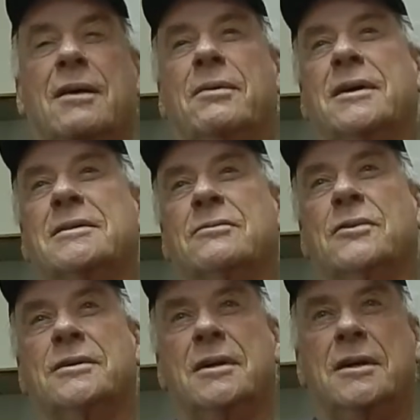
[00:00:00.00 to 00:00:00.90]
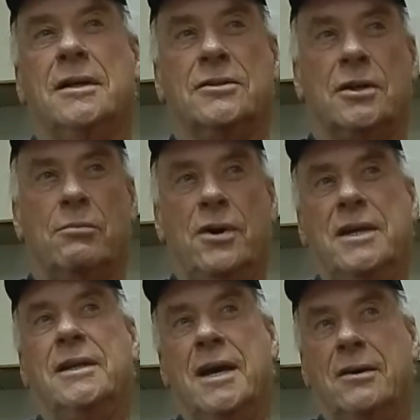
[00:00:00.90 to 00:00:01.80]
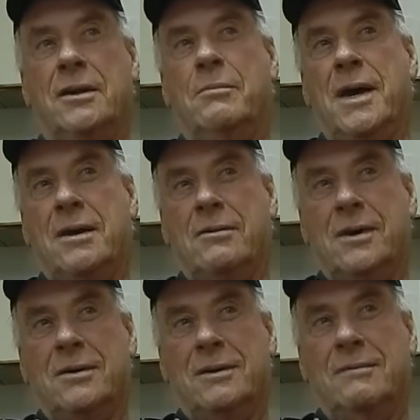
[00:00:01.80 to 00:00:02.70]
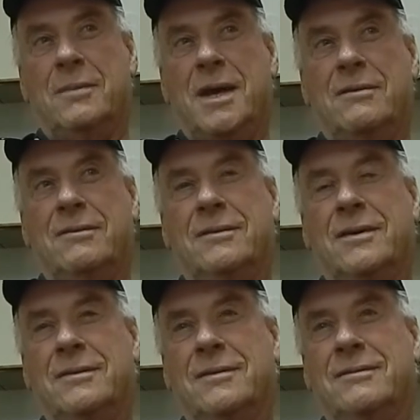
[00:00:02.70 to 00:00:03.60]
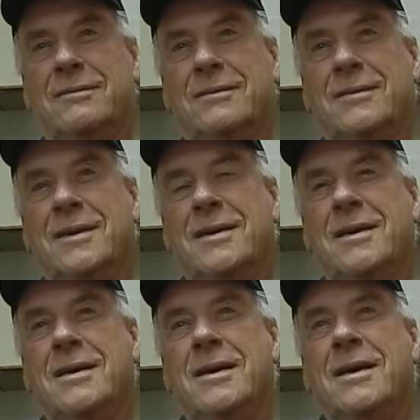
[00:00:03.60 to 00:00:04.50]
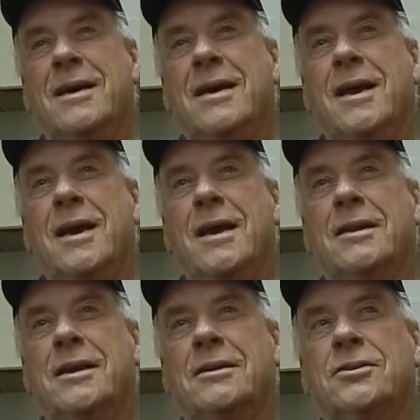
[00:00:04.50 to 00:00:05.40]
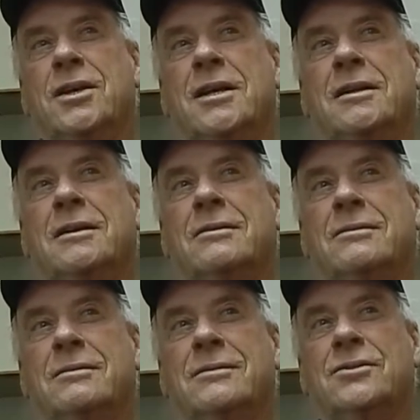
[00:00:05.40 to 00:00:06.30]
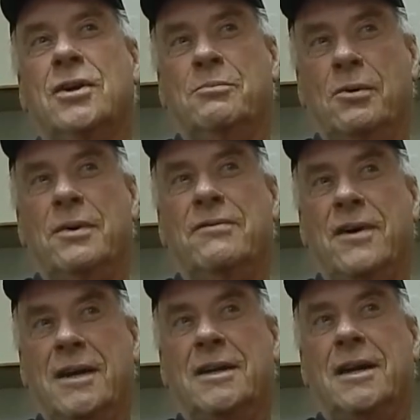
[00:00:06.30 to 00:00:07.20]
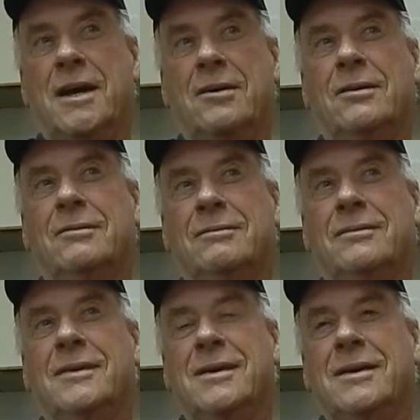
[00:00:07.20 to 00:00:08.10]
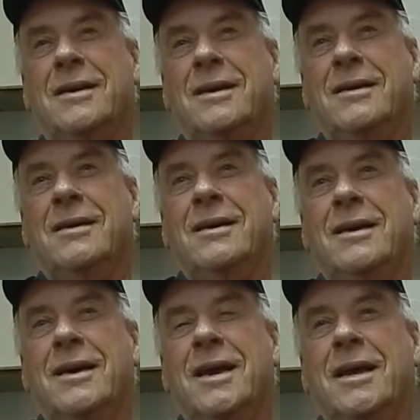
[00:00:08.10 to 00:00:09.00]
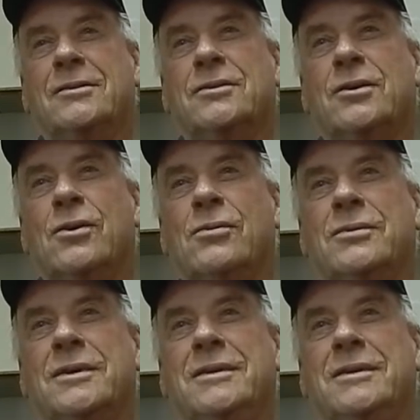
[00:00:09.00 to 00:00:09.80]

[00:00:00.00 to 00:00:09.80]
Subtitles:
guess it was, is going to break down in the back of it. And then Dean and Chip will be fighting it out." And so